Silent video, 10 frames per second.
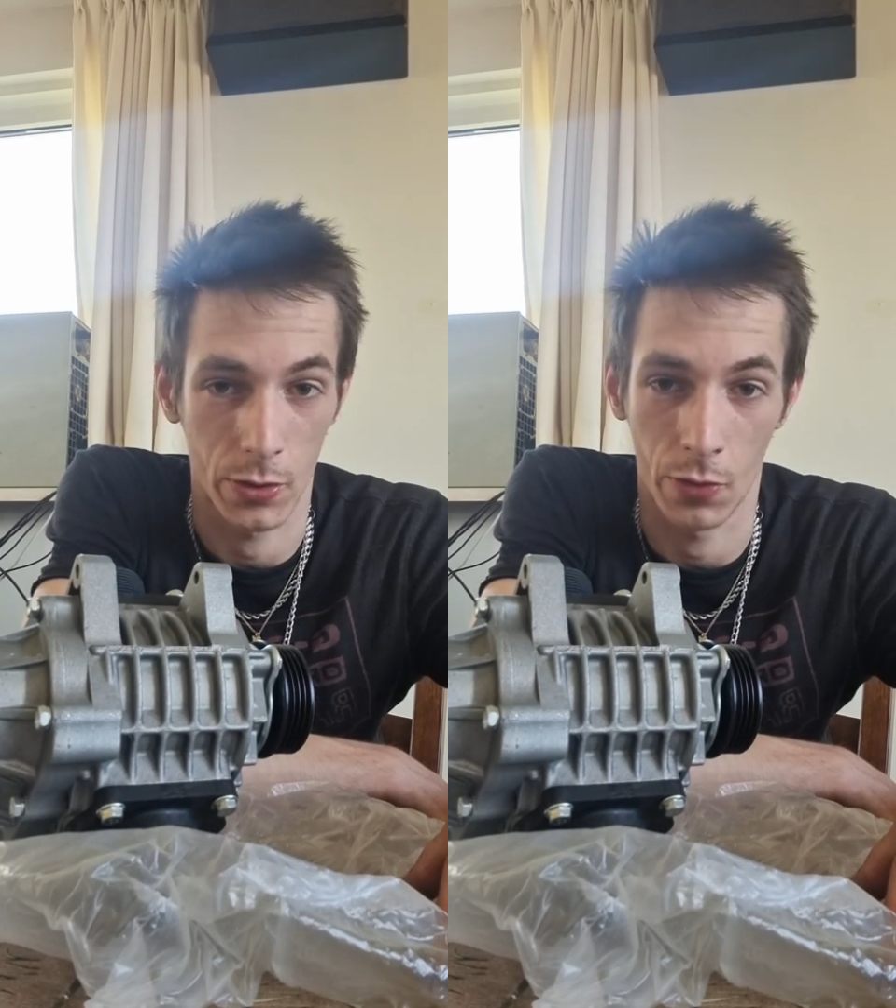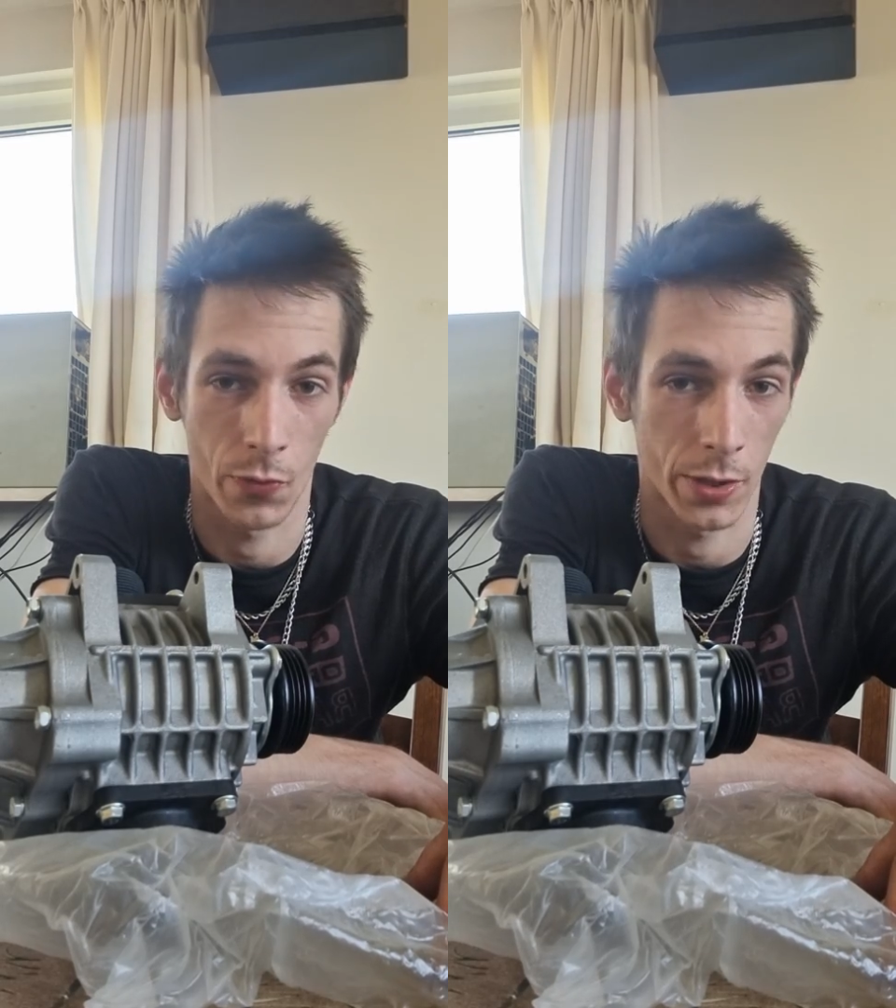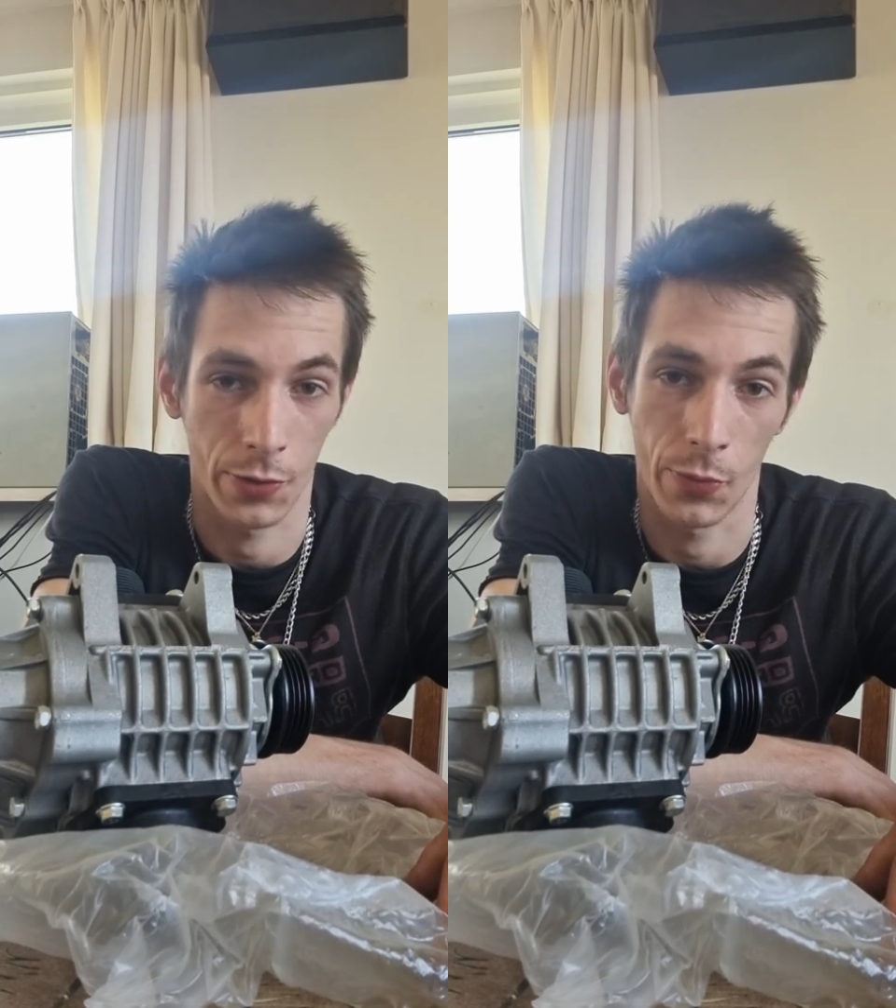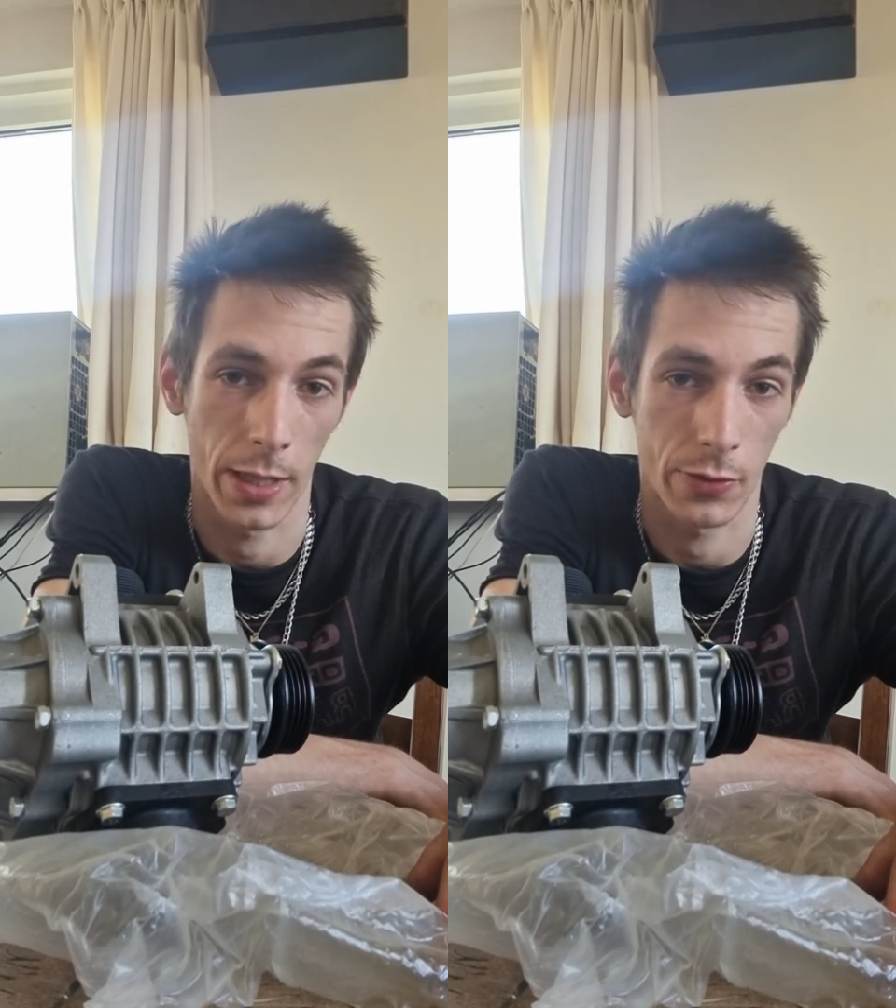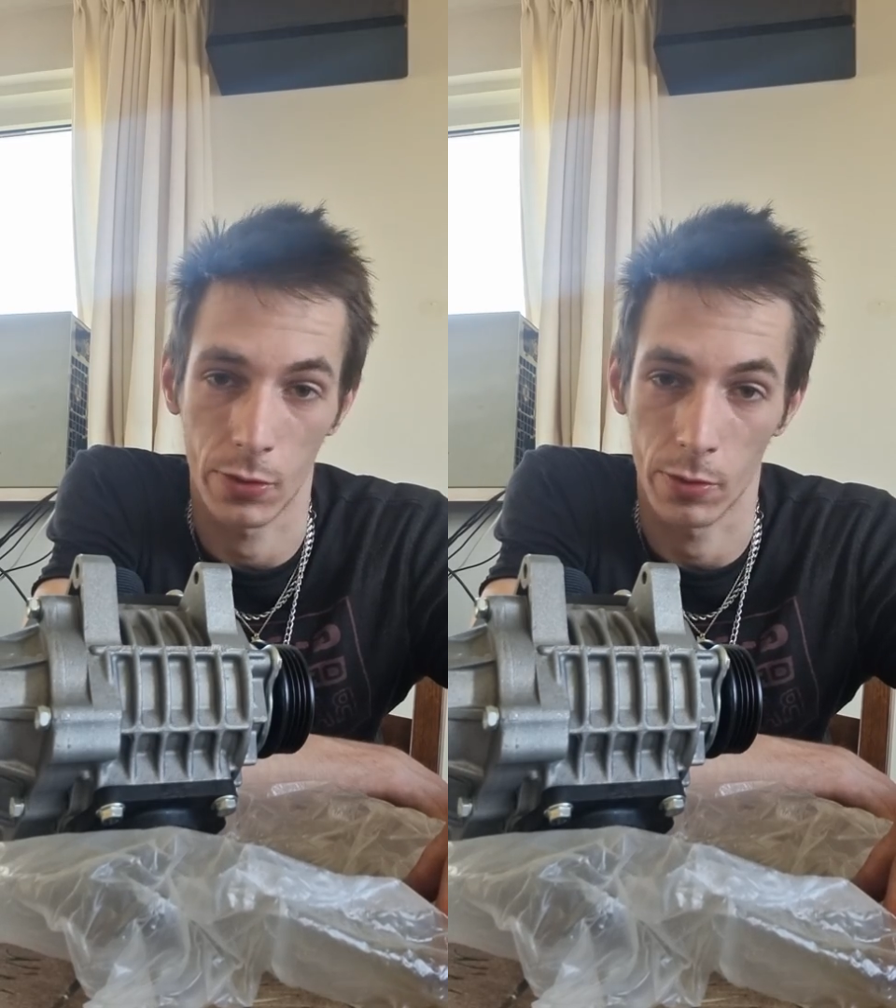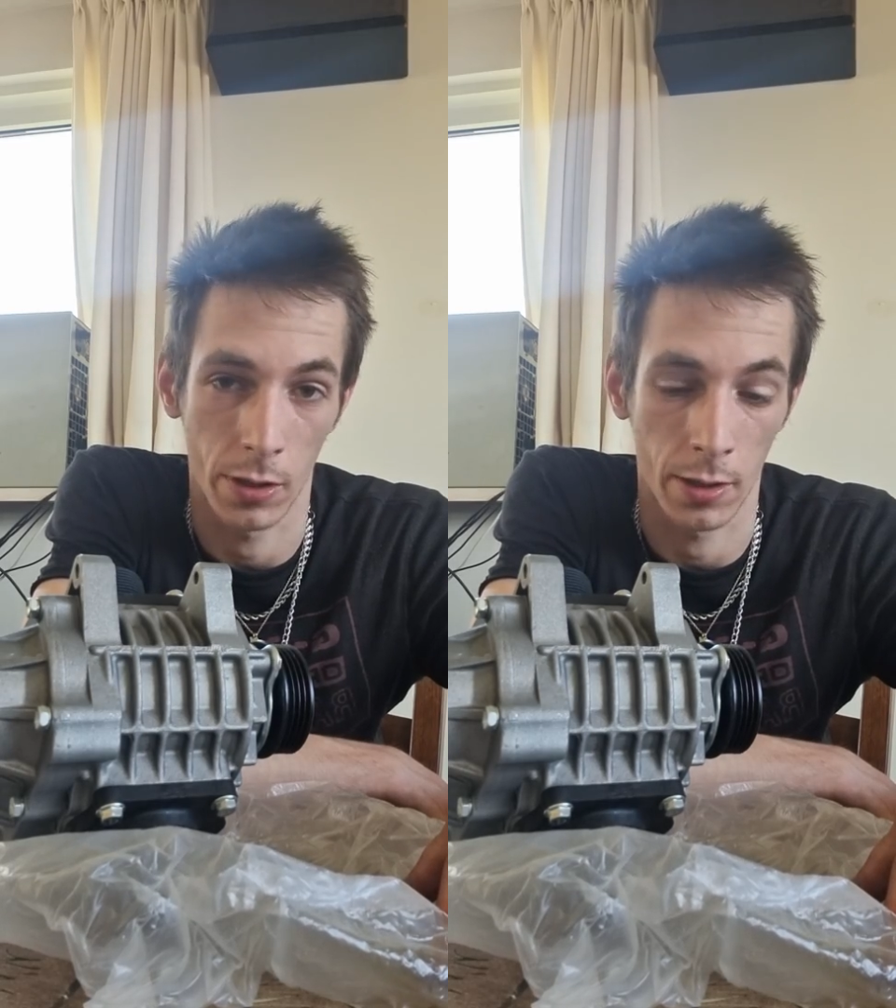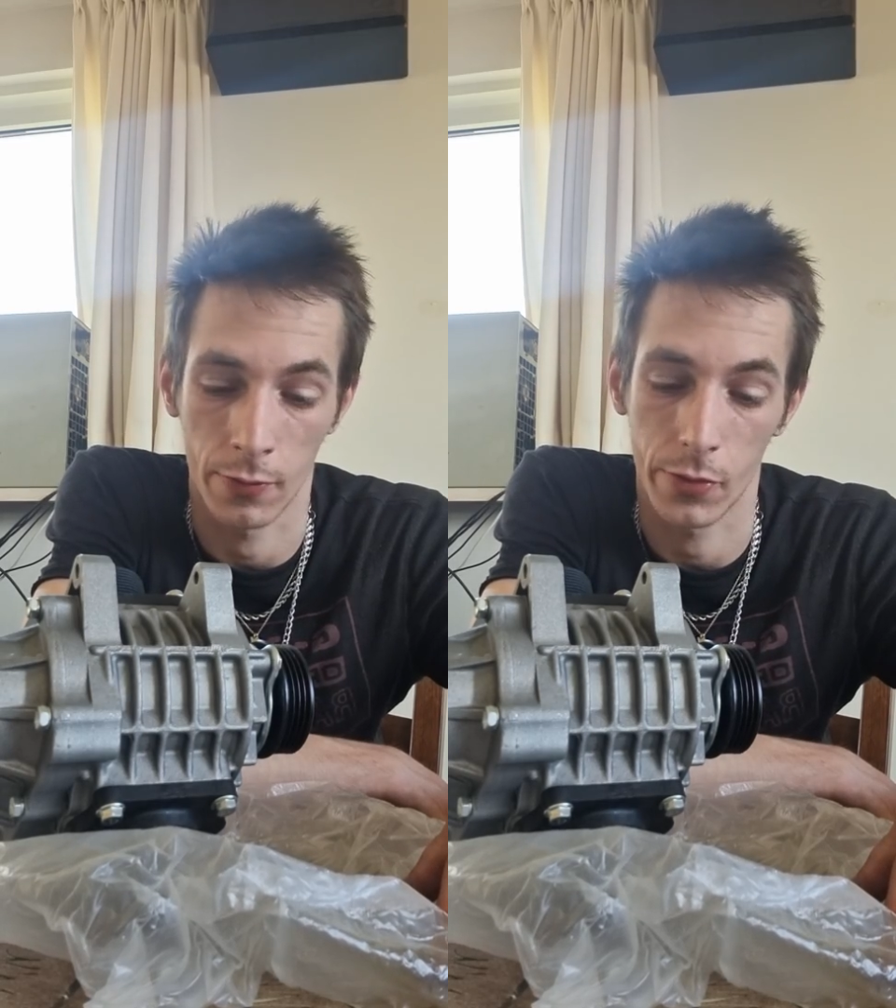don't want to wait too long